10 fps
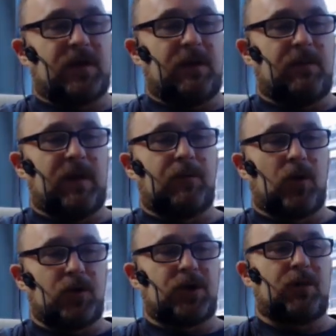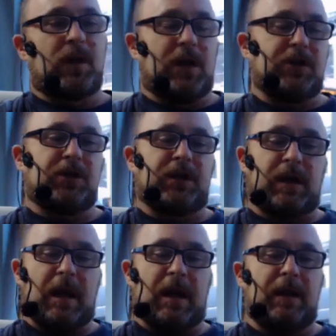the, the Persian religion
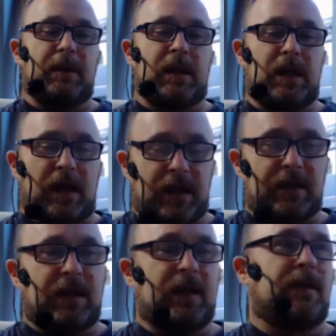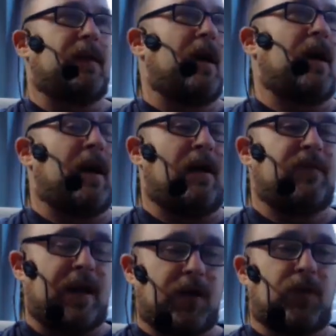and the Indian uh,
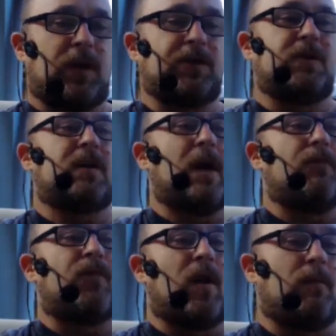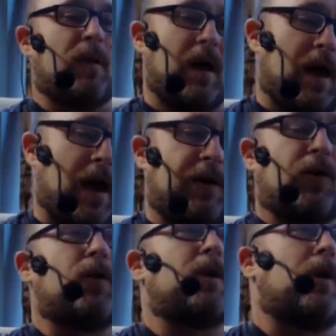Vedic religion come from an
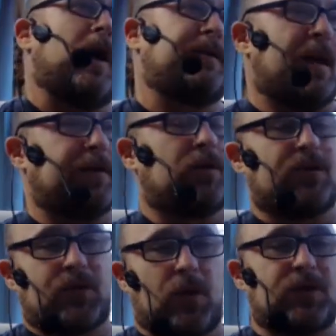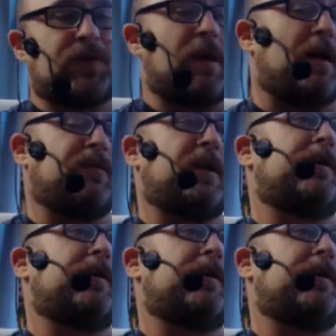earlier identical source uh, via